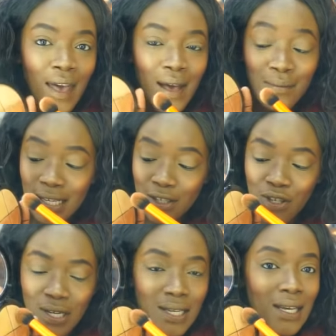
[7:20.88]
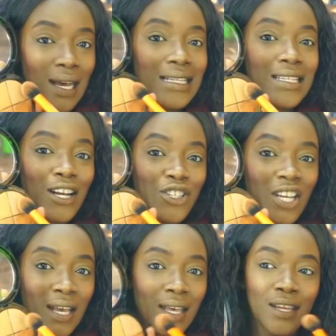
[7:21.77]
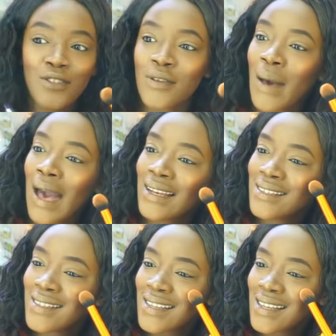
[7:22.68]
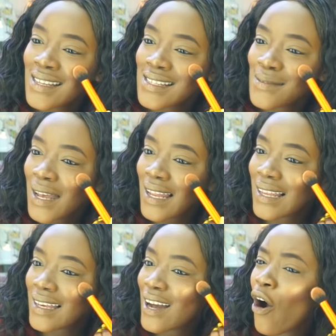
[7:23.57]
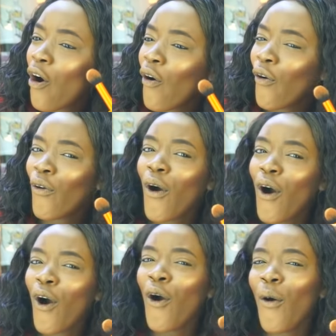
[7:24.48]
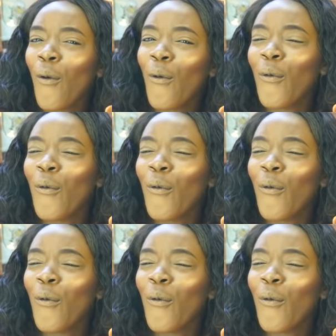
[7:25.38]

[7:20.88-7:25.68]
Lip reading: I'm literally touching into the pan, smiling. Oh.